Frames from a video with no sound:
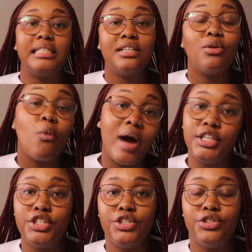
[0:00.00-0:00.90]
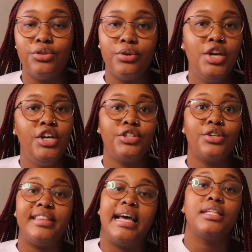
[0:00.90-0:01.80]
she didn't want to do.
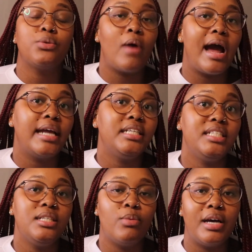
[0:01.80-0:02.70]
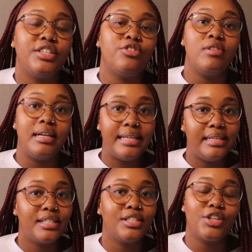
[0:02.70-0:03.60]
So that's why she was
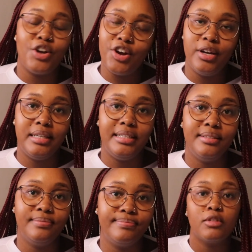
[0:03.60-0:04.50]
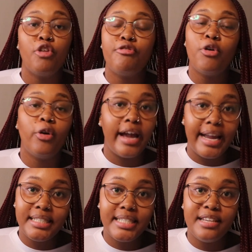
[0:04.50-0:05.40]
released early. For
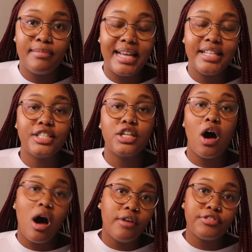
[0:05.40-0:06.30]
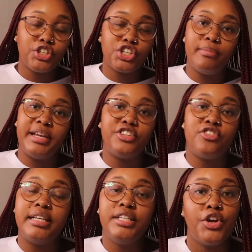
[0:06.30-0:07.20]
18 months after Charmaine's
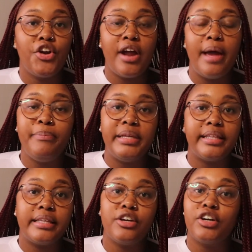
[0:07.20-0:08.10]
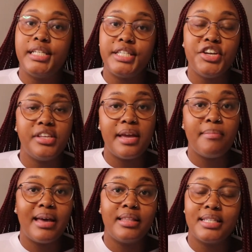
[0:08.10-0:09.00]
release, her and Pieter Key continued their
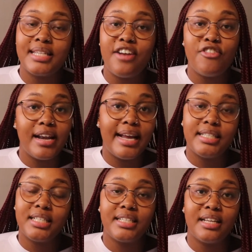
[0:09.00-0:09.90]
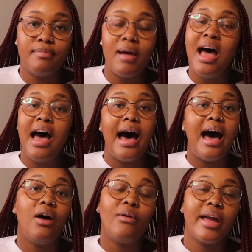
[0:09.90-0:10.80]
mother-son relationship.
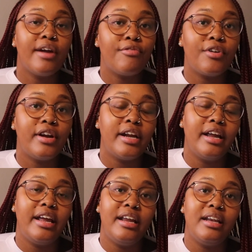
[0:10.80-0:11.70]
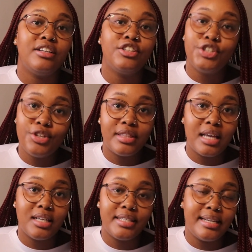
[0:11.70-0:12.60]
However, in
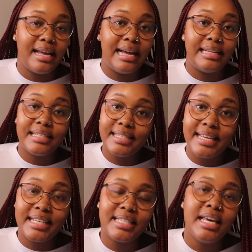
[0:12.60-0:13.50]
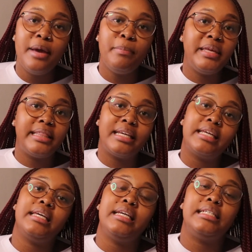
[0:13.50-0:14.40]
2006, Pieter
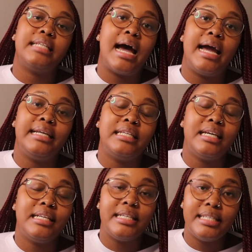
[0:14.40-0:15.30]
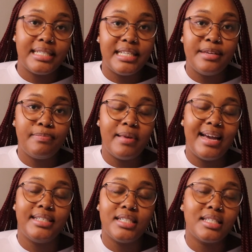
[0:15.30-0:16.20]
Key died in his sleep
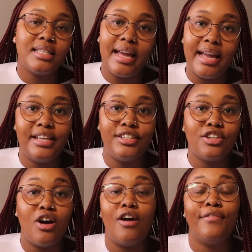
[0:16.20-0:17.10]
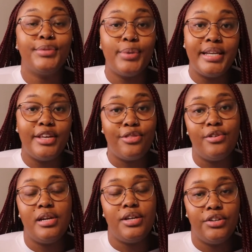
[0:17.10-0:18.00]
at just the age of
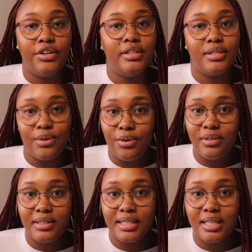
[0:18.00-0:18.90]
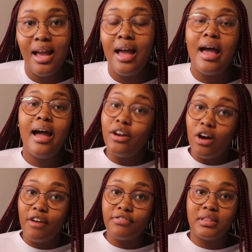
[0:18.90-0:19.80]
23 years old. And
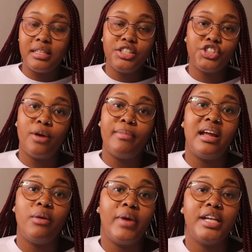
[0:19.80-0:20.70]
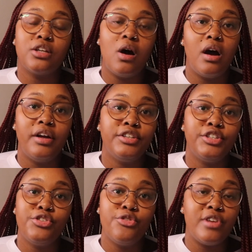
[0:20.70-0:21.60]
after this, Charmaine went on
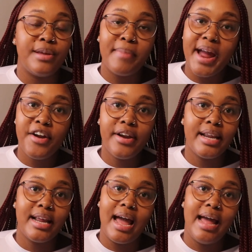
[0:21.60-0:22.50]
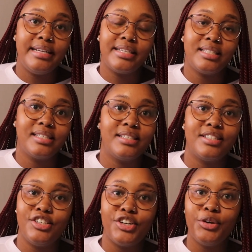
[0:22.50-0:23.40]
to remarry and
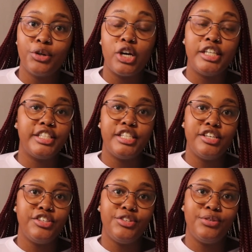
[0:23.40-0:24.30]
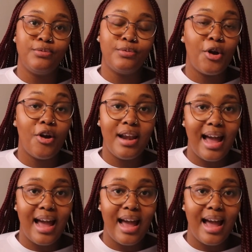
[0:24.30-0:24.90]
just, you know, continue her